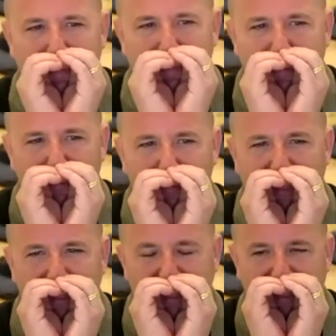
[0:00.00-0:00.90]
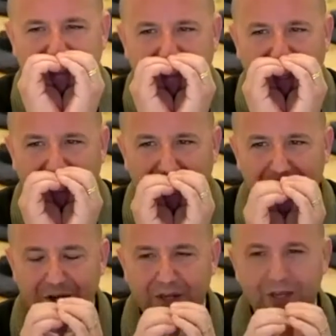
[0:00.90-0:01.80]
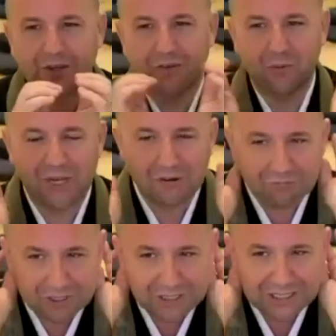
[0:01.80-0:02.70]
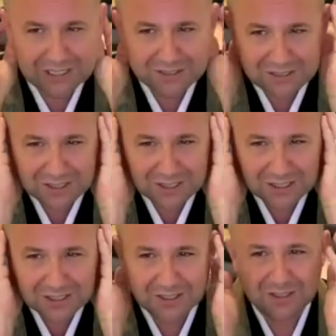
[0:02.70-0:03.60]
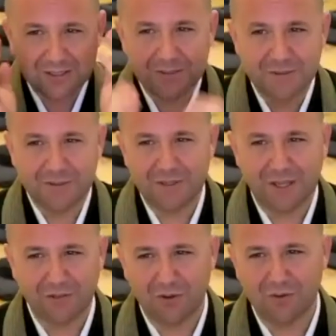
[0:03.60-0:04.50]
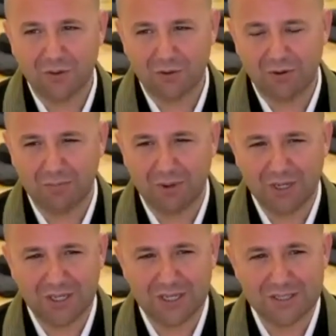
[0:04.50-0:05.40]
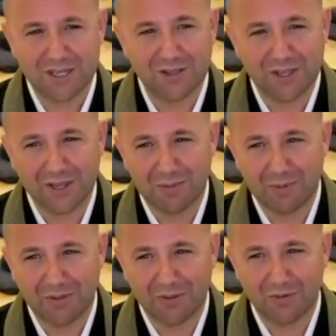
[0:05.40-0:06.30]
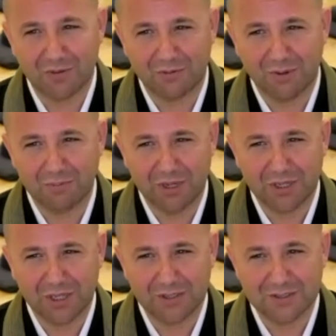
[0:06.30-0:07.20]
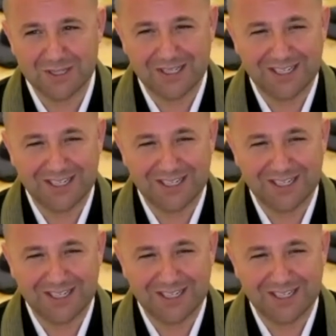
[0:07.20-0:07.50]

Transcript: speak like that because we're not really listening. Like those three monkeys, I think about those three monkeys.